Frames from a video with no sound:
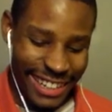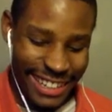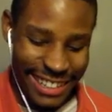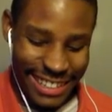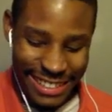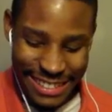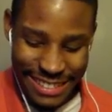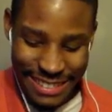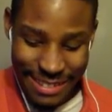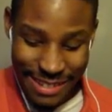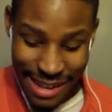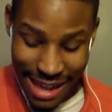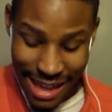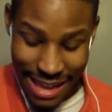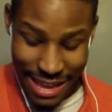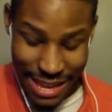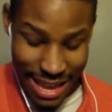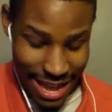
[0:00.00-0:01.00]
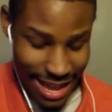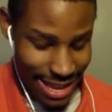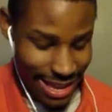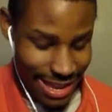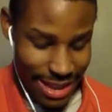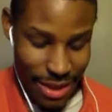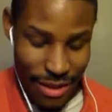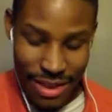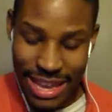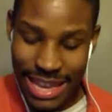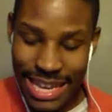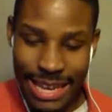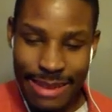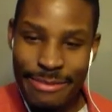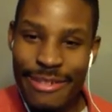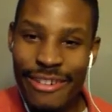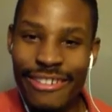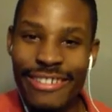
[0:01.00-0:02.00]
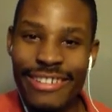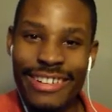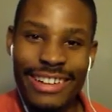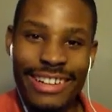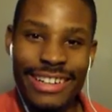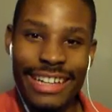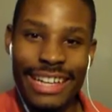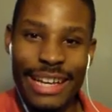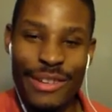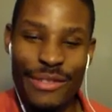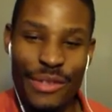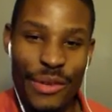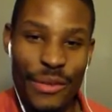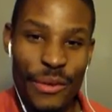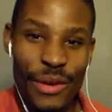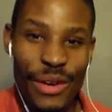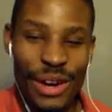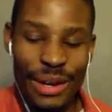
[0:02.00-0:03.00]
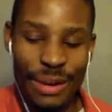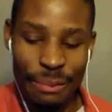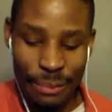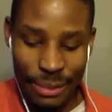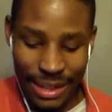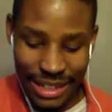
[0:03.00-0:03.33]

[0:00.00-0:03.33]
Uh, yeah, you can keep going if you want,